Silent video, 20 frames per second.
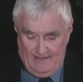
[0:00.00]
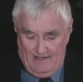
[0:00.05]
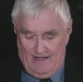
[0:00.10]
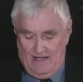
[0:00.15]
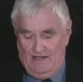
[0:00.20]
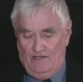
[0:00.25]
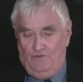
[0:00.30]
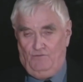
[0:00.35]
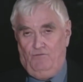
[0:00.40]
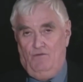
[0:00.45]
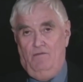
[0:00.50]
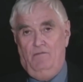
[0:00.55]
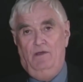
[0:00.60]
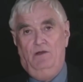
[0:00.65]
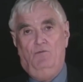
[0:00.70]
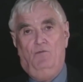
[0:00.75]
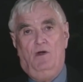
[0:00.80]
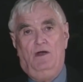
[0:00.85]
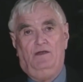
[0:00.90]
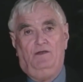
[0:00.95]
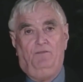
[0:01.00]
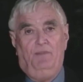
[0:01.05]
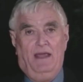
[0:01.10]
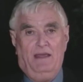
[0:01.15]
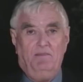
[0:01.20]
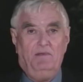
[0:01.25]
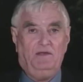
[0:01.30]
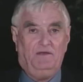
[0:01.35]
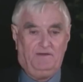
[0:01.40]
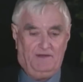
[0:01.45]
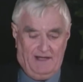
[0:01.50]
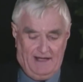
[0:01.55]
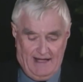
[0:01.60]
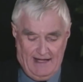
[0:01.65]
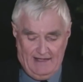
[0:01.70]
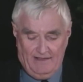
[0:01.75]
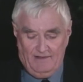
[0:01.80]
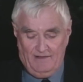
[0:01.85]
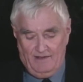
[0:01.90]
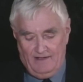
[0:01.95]
and this woman was
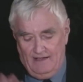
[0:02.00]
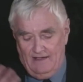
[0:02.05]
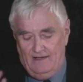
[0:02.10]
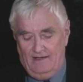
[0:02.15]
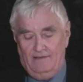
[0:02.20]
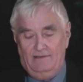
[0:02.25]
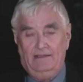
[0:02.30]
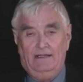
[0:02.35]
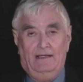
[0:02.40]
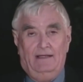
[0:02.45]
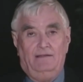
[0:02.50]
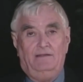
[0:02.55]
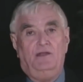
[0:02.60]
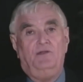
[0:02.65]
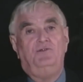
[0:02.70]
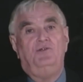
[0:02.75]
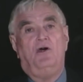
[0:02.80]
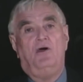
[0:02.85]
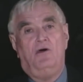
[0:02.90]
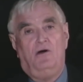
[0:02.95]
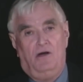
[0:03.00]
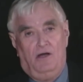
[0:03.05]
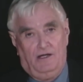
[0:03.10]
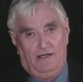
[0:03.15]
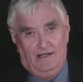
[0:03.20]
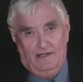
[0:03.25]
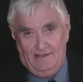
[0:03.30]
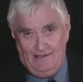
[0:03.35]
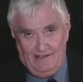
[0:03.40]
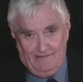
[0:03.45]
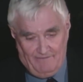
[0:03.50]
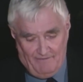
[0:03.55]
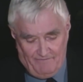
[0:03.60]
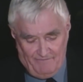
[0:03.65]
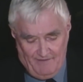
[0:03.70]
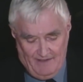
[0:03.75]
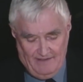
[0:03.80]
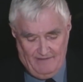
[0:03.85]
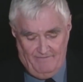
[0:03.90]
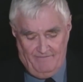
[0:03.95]
babysitting the dog of a
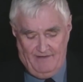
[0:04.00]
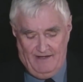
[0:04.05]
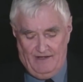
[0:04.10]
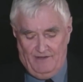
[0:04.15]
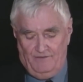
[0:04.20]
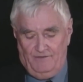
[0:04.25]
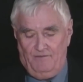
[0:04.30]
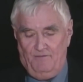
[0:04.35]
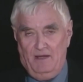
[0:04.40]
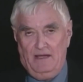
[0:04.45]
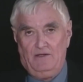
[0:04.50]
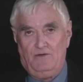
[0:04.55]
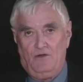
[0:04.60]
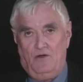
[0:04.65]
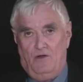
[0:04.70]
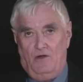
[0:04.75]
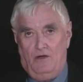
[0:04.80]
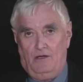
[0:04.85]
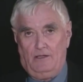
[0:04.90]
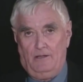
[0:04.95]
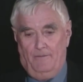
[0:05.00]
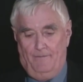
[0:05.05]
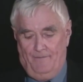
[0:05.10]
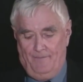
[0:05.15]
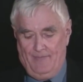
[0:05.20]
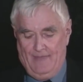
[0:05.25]
friend of theirs, a big dog.